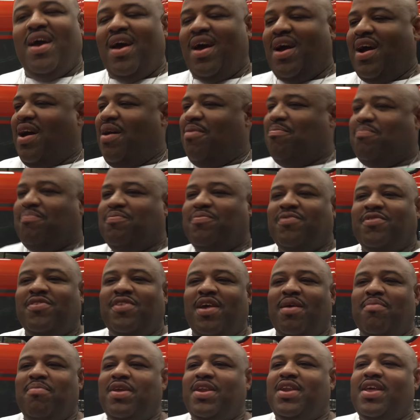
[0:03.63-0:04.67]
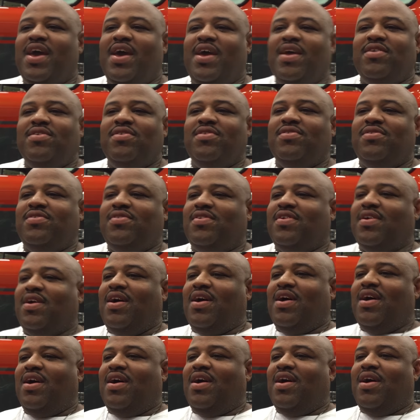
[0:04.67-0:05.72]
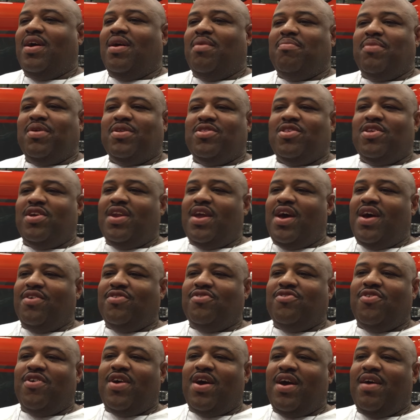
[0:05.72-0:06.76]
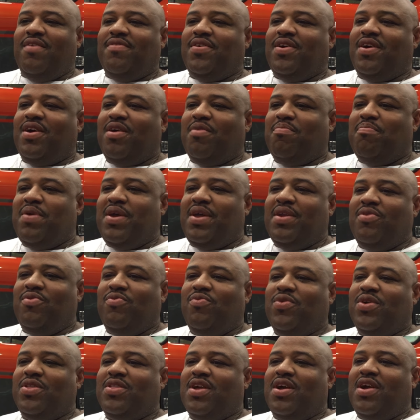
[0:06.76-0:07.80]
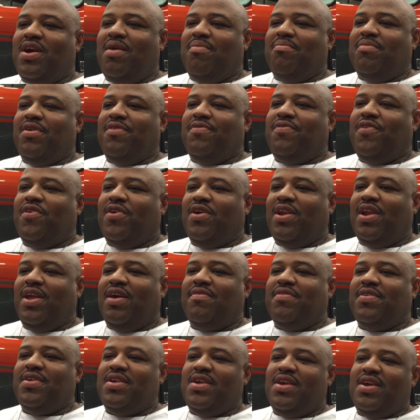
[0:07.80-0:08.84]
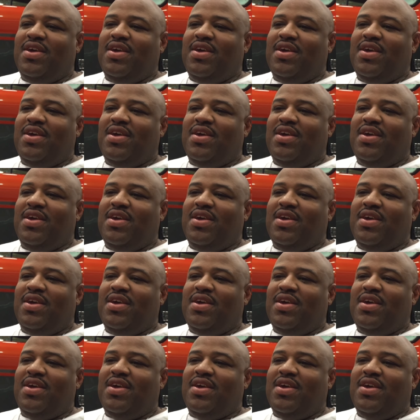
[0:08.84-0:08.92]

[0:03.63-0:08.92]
I'm Zebie Daniels. Uh, I'm a Genox driver. I've been with the company for 11